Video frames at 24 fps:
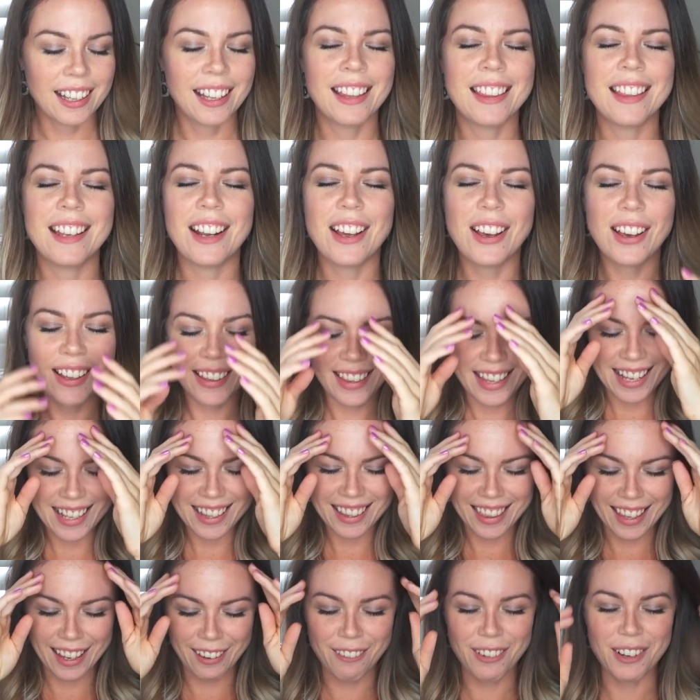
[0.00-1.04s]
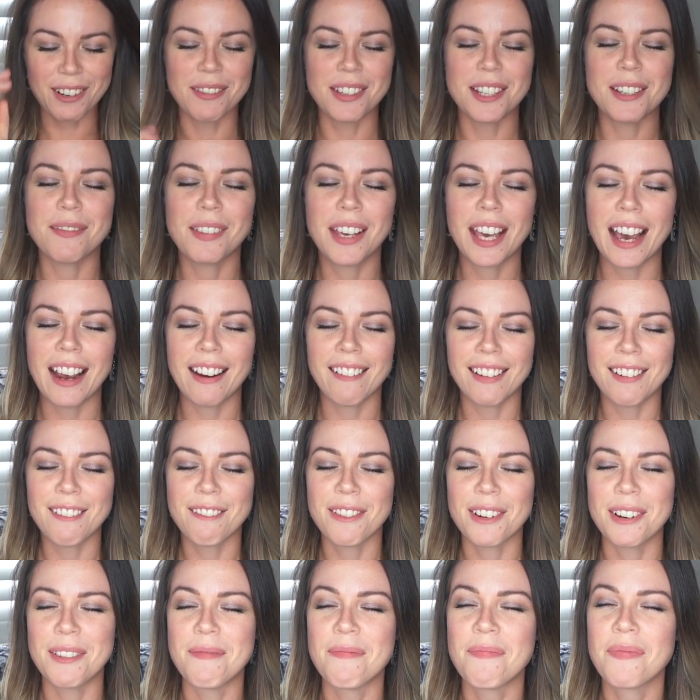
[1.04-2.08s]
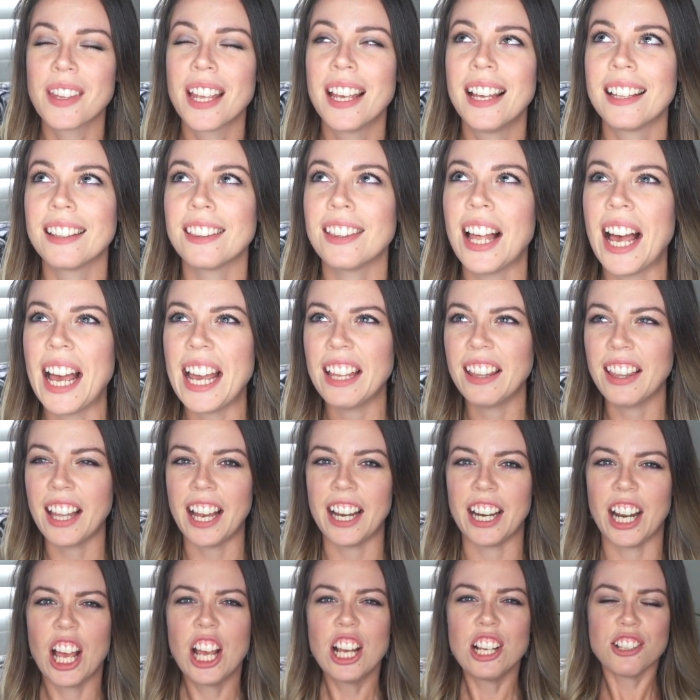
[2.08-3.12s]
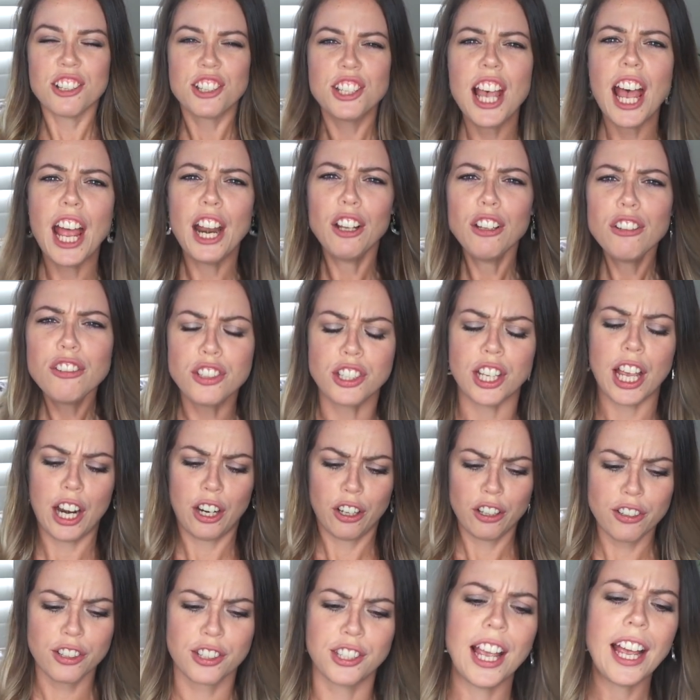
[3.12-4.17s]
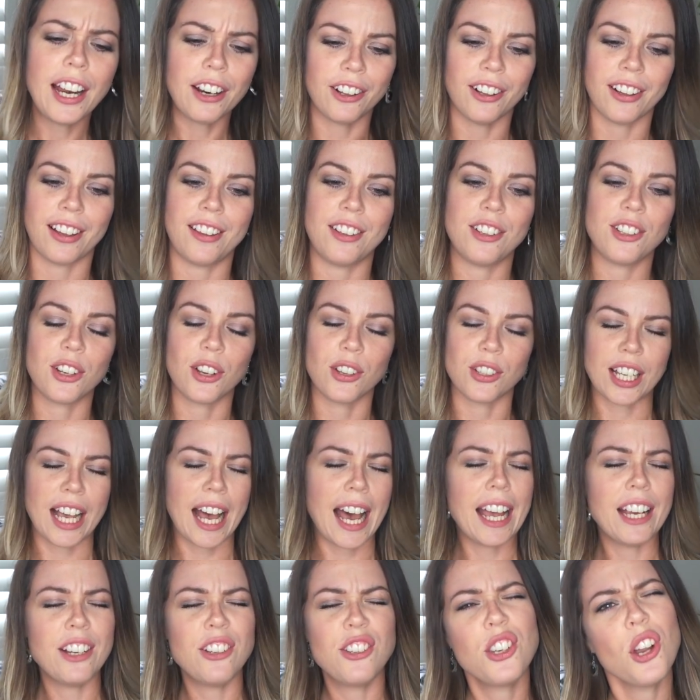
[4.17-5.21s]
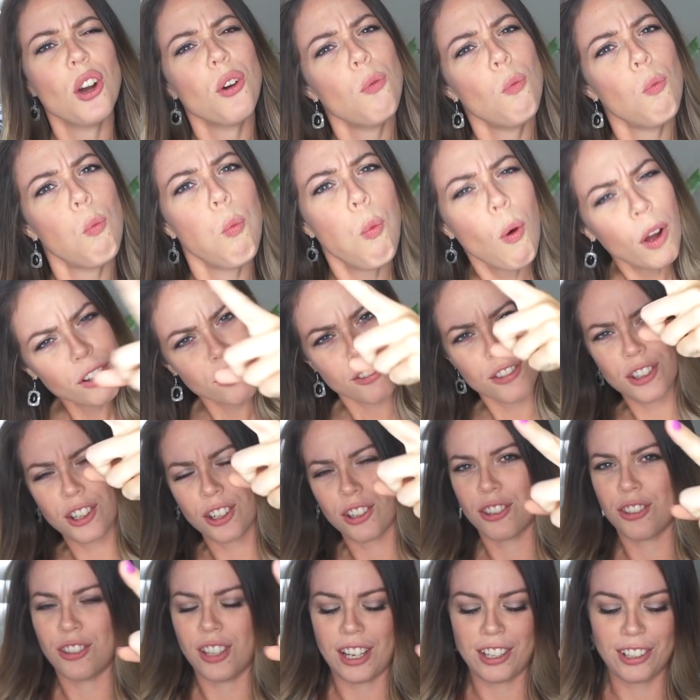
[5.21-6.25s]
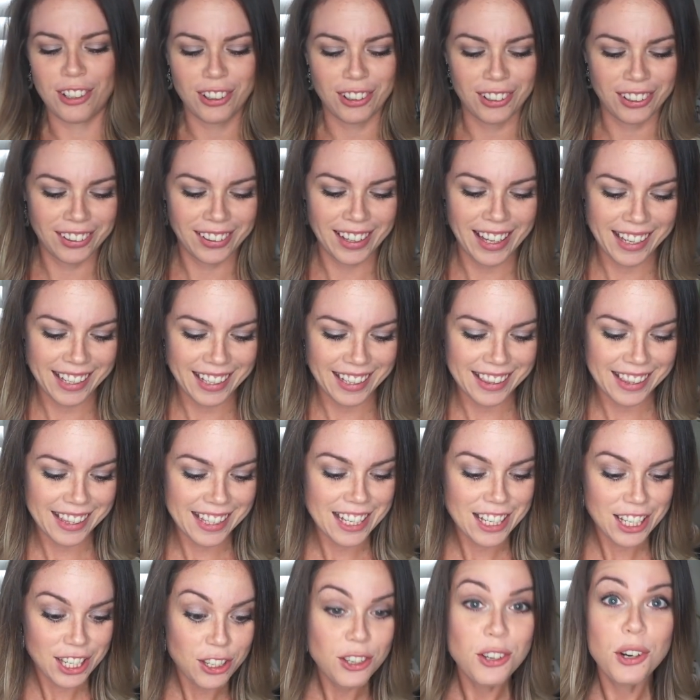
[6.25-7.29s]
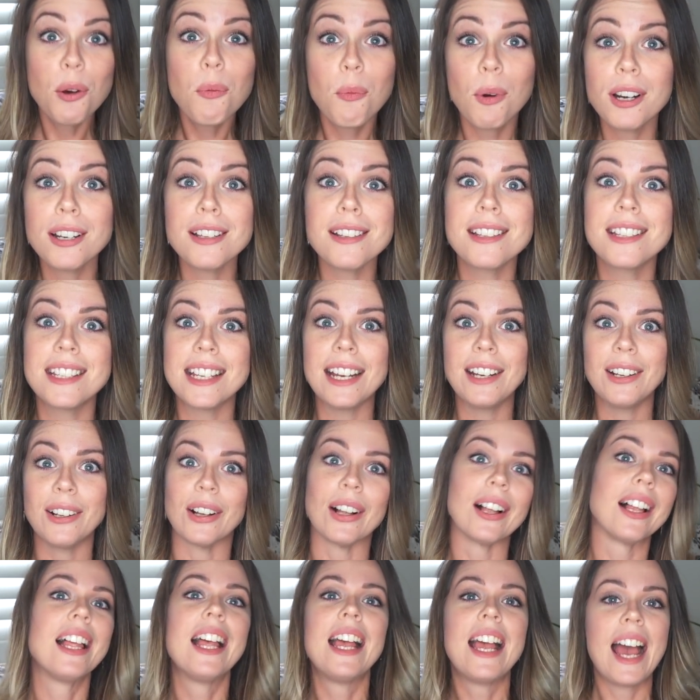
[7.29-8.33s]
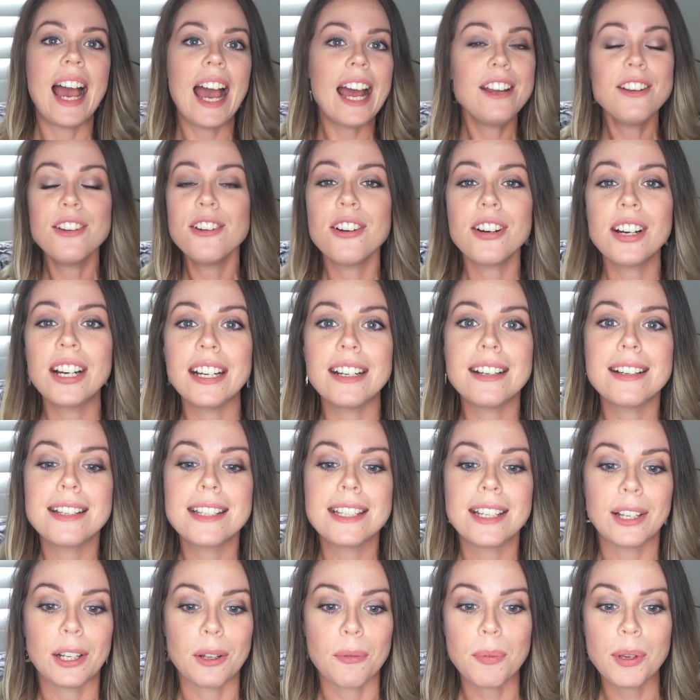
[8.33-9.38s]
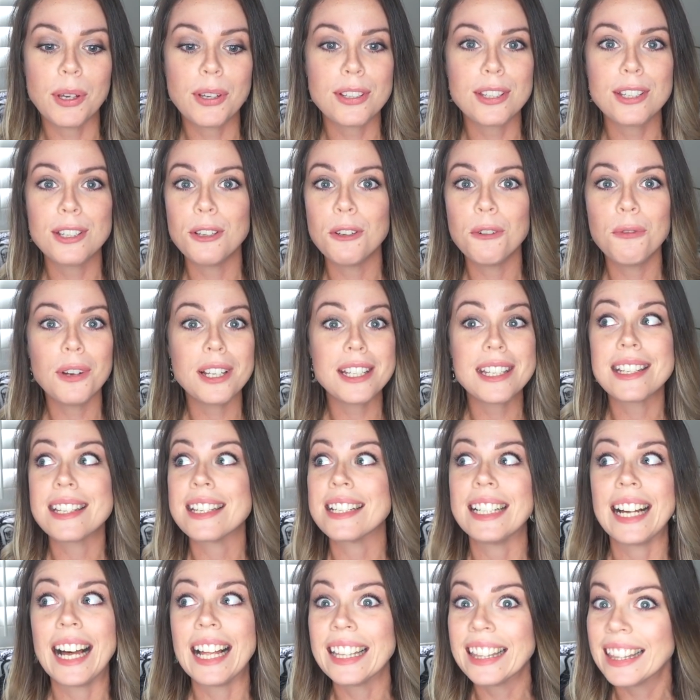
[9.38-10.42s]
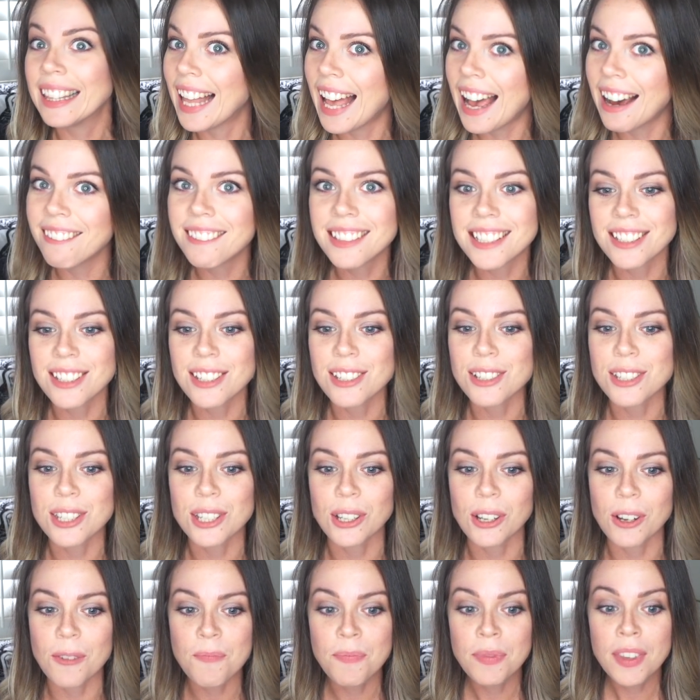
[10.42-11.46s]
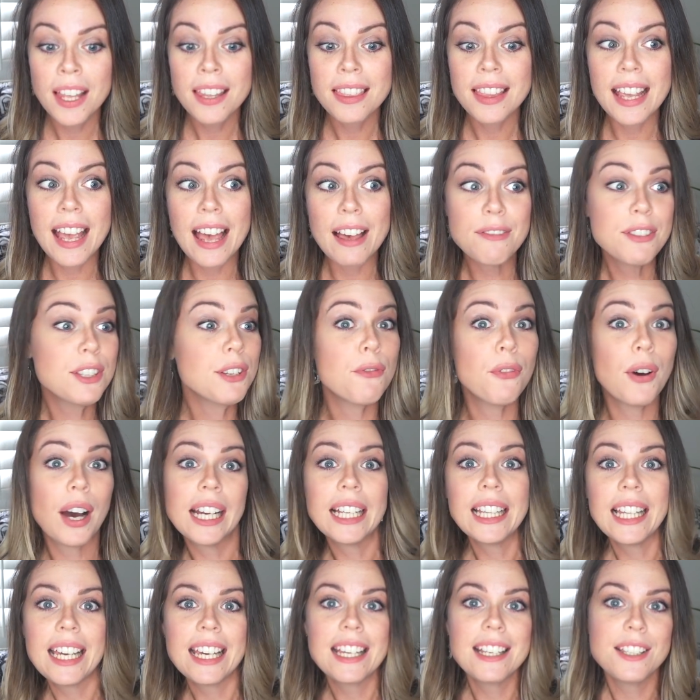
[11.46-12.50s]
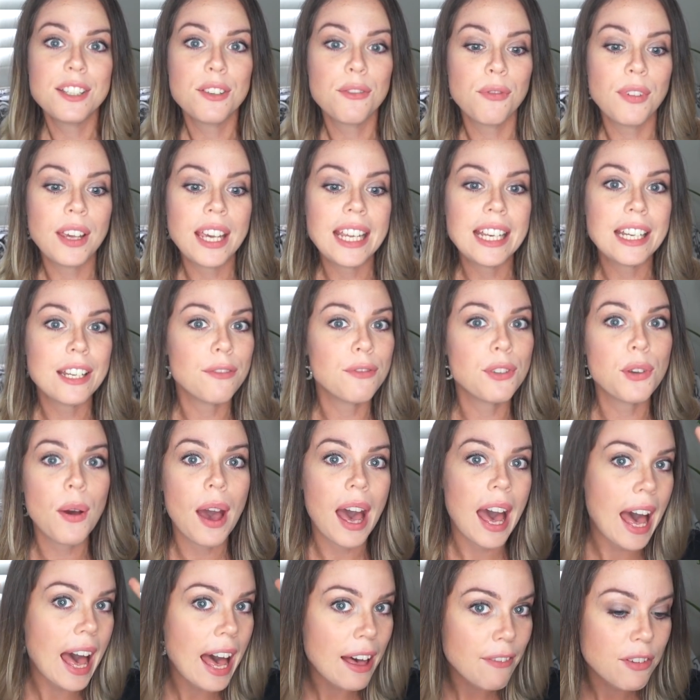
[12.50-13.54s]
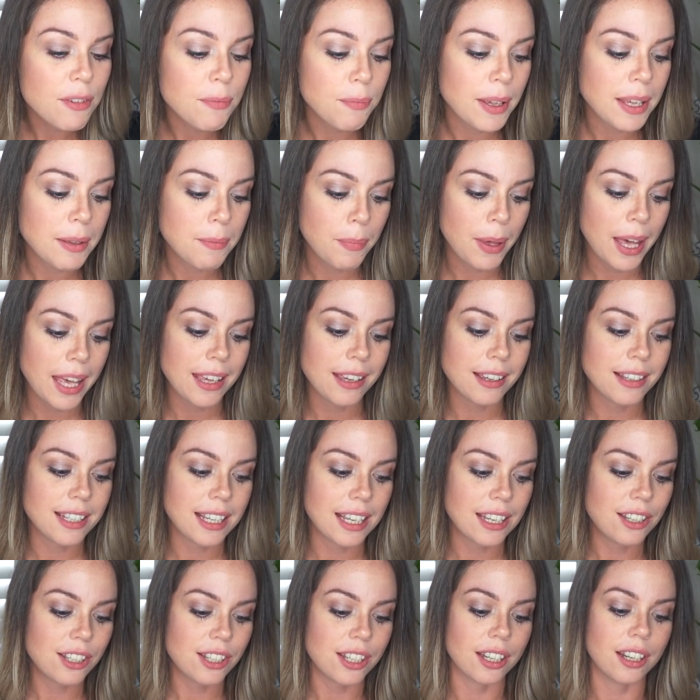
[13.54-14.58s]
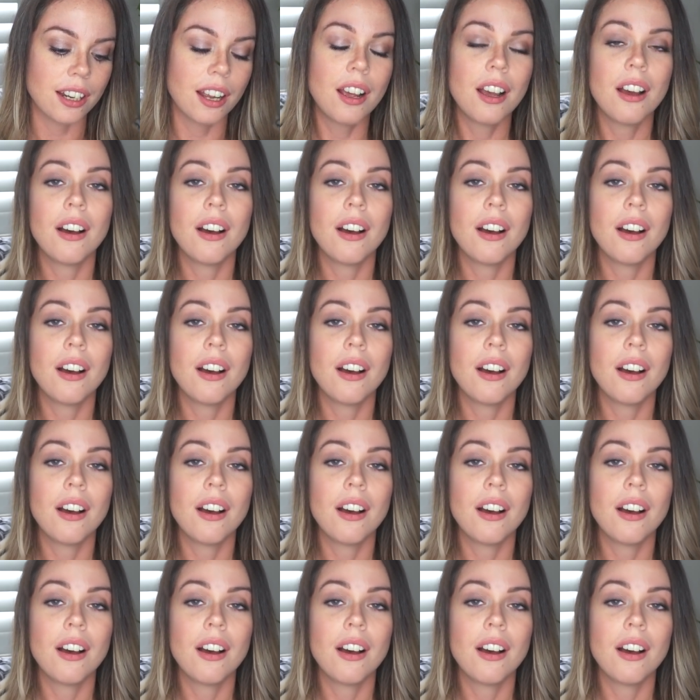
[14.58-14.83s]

And then I heard that thing from Jim Carrey from Liar Liar, settle, settle, settle. And she goes, I don't want to settle. Like, you don't want to settle. And you're not going to settle because the universe isn't allowing you to. They have divinely intervened if you haven't been paying attention.